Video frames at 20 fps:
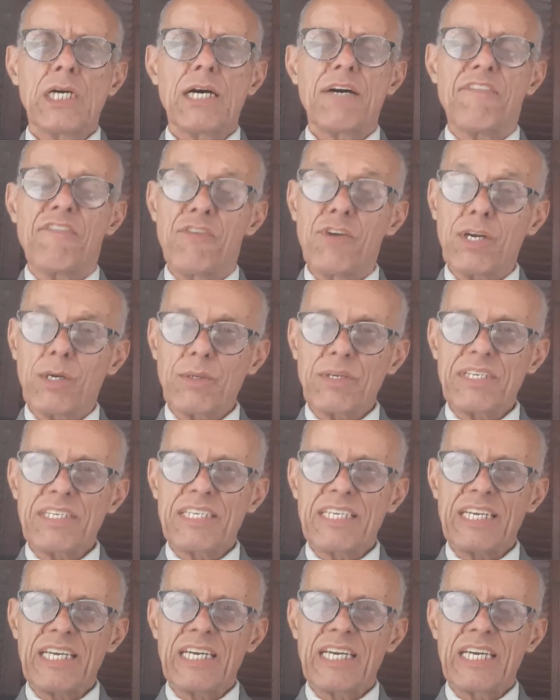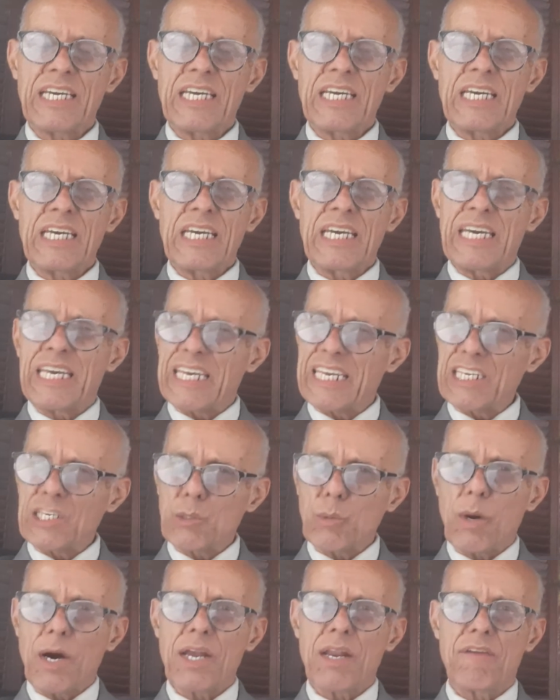Frequency is
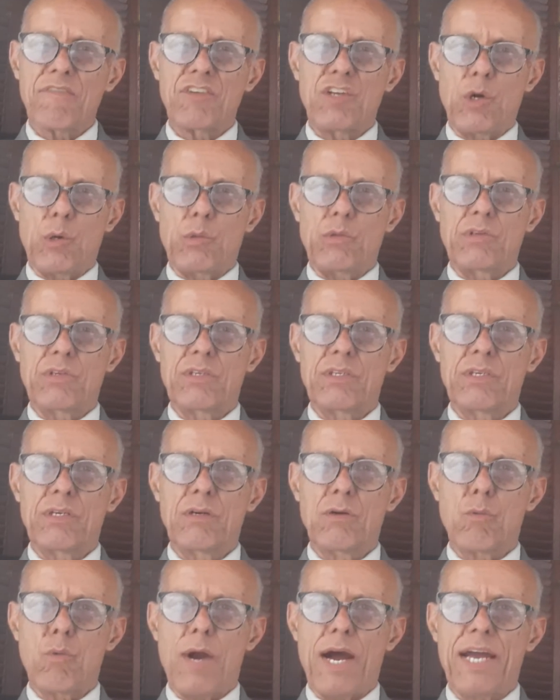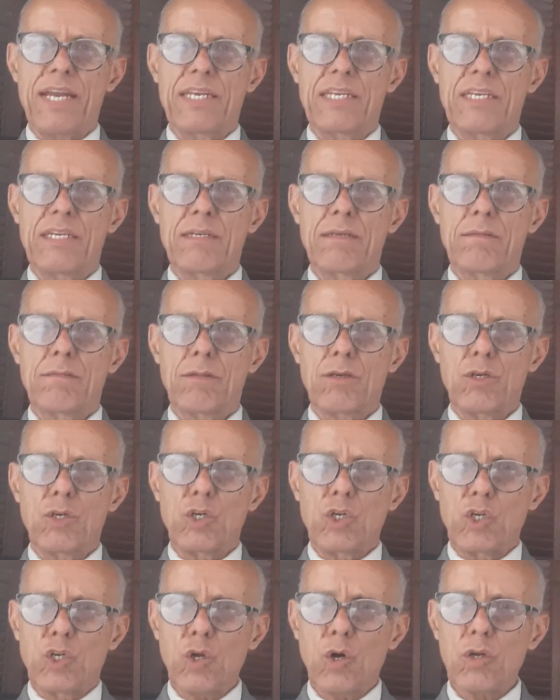one of those, right?
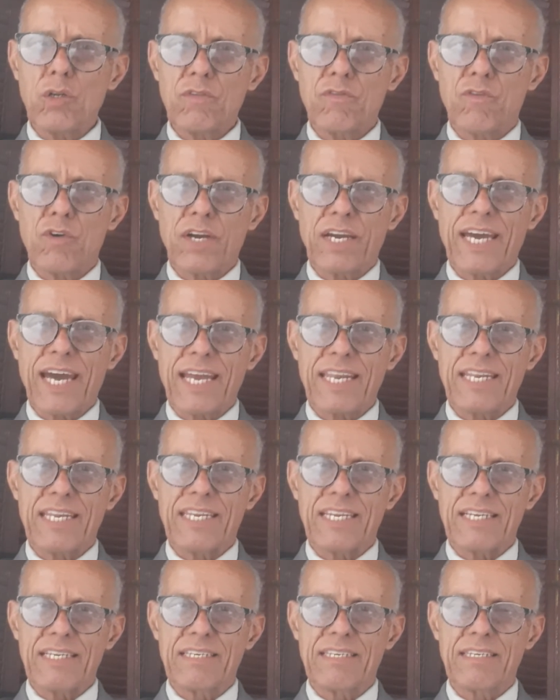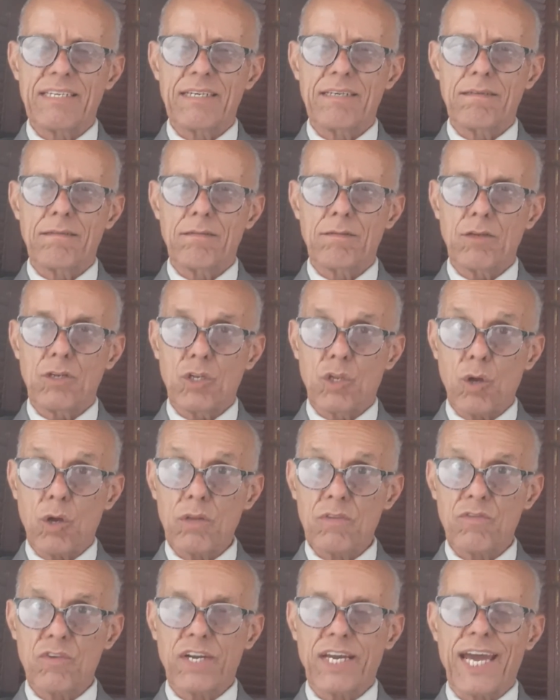Don't forget this.
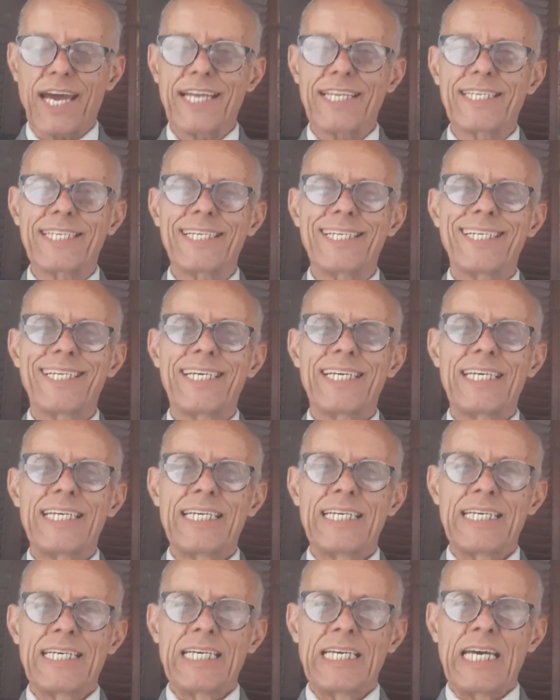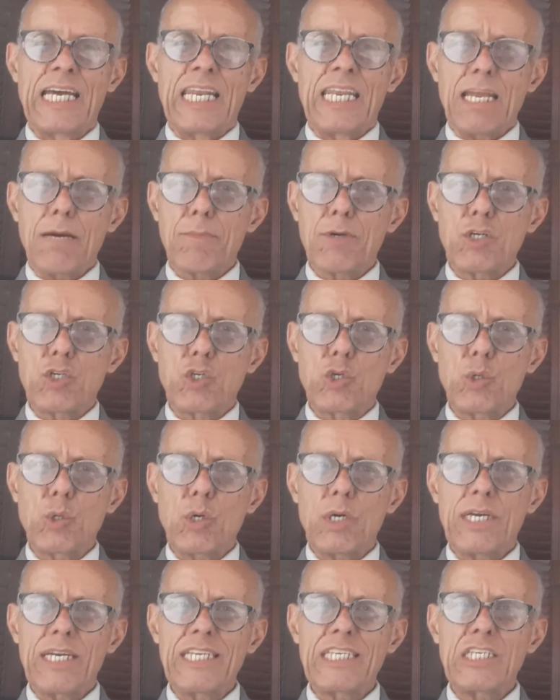Don't forget. Number
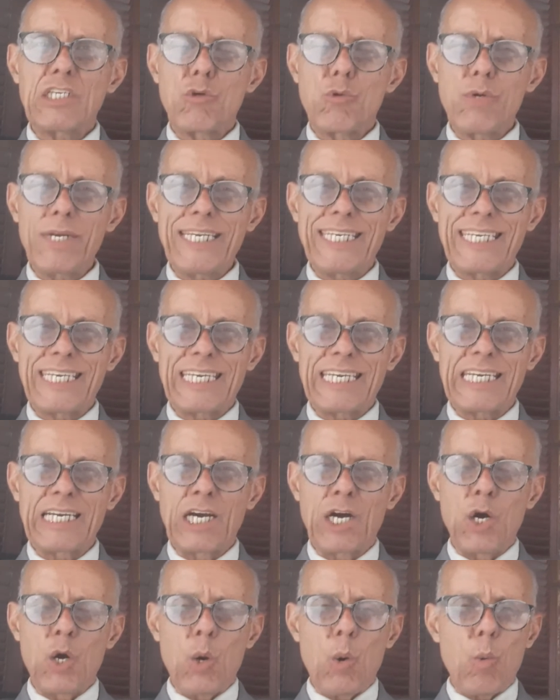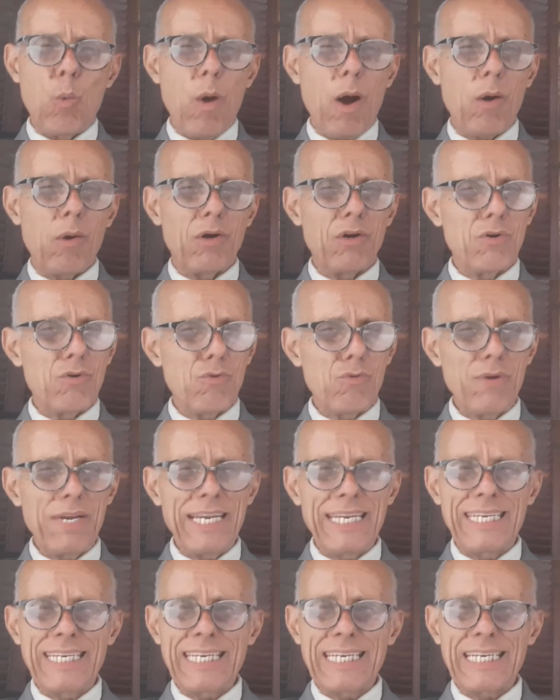two is reading. Well,
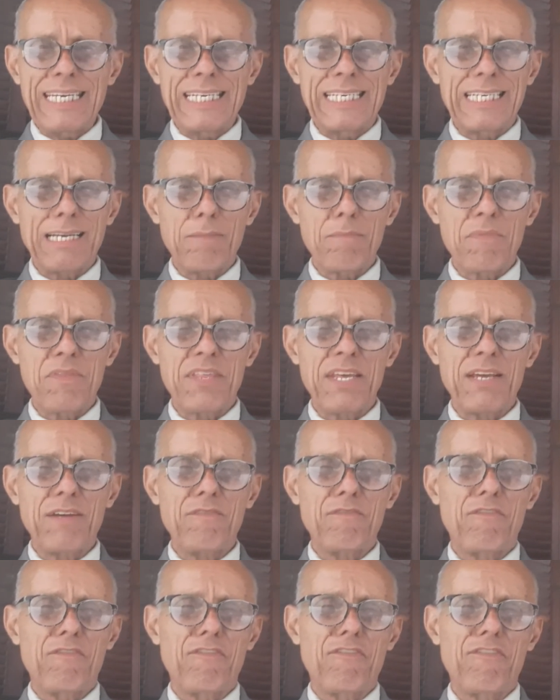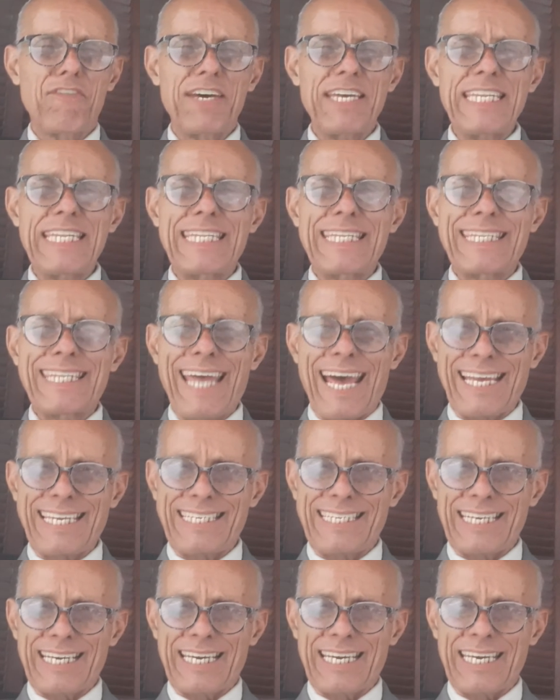reading is something
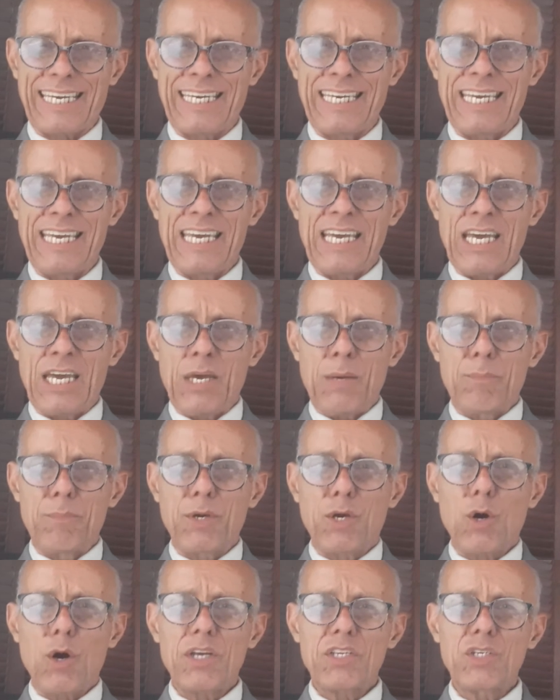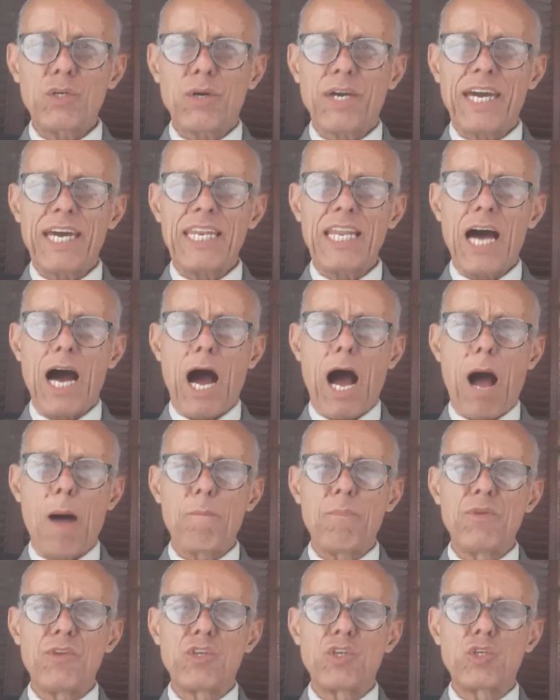fantastic because you can
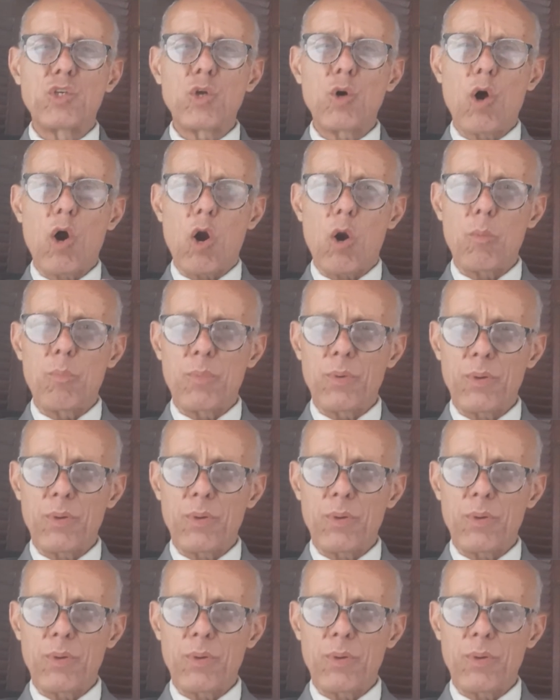absorb